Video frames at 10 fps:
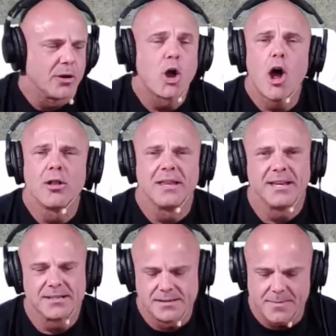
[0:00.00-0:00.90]

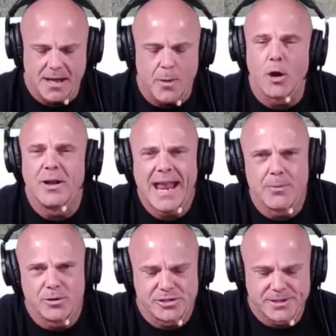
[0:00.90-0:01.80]
colleagues, our
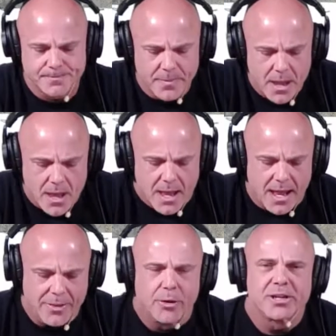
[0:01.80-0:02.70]
neighbors,
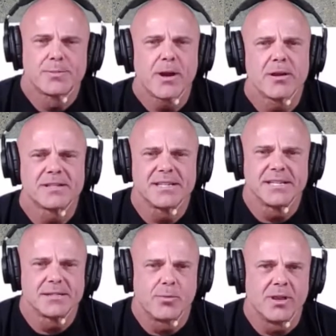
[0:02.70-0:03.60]
and their
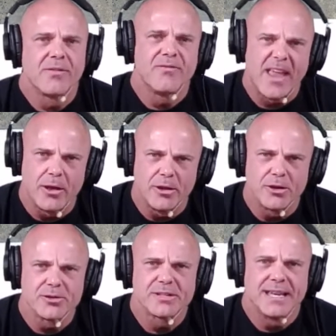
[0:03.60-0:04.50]
experiences with
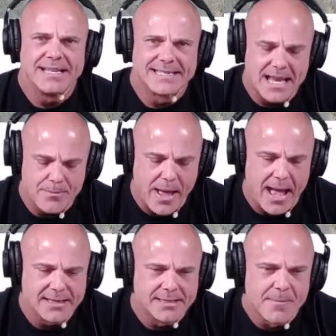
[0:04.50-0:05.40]
failures and
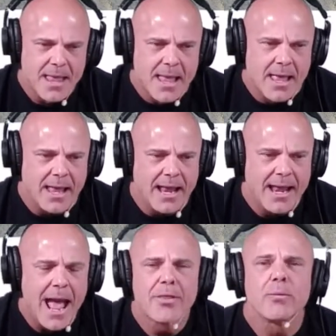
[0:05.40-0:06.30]
setbacks, and
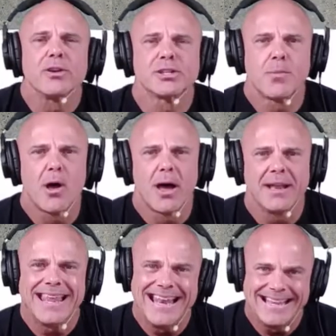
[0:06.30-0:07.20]
how they
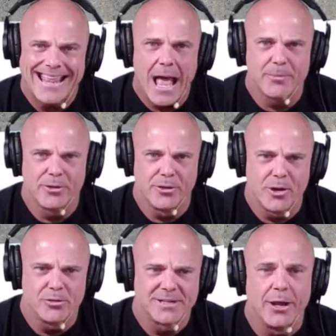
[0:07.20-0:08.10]
respond and adapt to
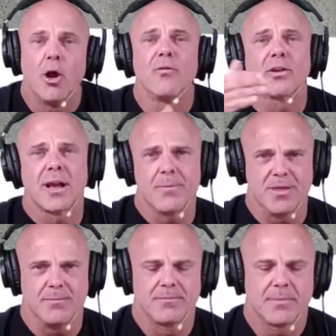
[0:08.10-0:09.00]
those and overcome
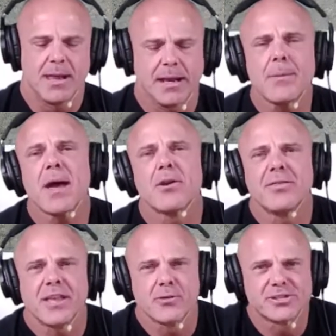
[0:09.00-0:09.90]
them, and come out on
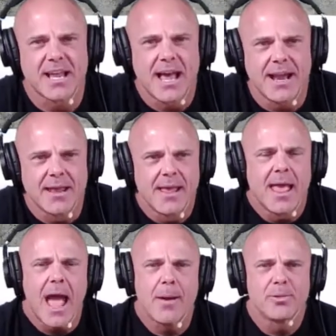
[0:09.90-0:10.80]
the other side
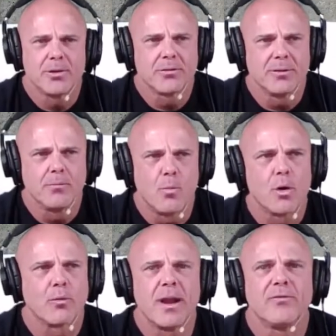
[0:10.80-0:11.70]
happier and
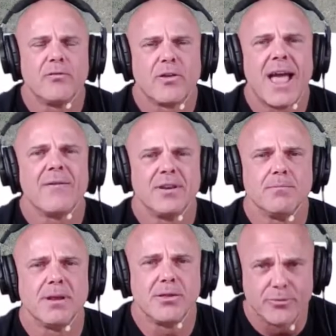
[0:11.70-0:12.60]
more grateful for having
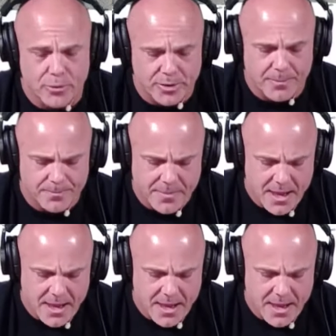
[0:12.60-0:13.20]
been through them.